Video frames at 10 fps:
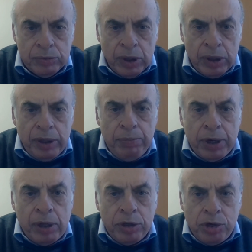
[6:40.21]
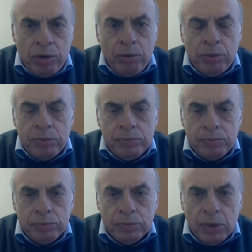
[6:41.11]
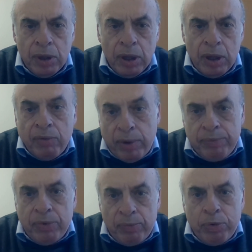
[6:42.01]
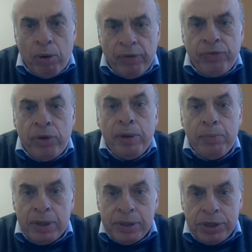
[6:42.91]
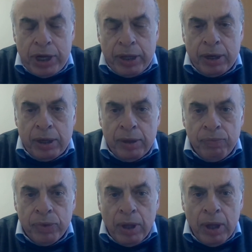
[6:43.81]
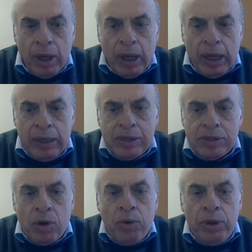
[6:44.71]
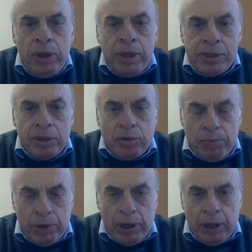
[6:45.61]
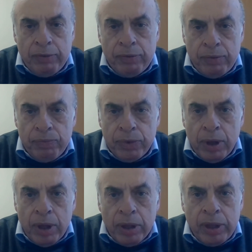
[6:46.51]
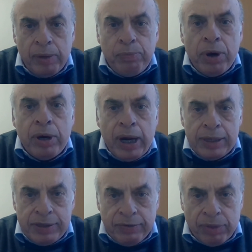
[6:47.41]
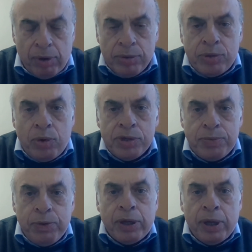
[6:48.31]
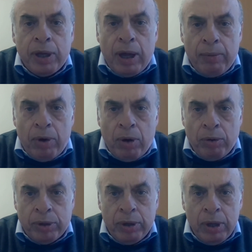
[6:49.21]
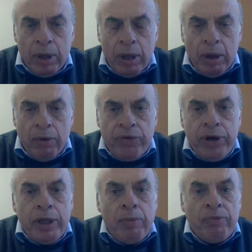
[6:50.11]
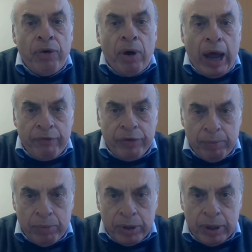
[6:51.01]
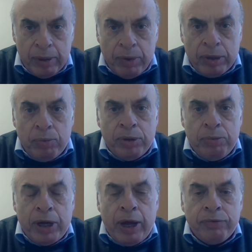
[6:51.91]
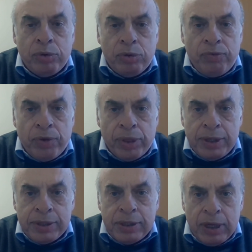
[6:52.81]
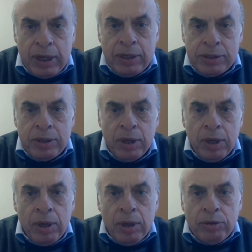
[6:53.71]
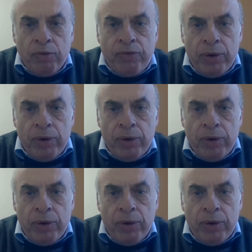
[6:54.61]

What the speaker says: liberal Jew, probably for liberals in general, it's so easy to believe that progressive, those who are speaking about freedom for everybody, but what we have to do for this is to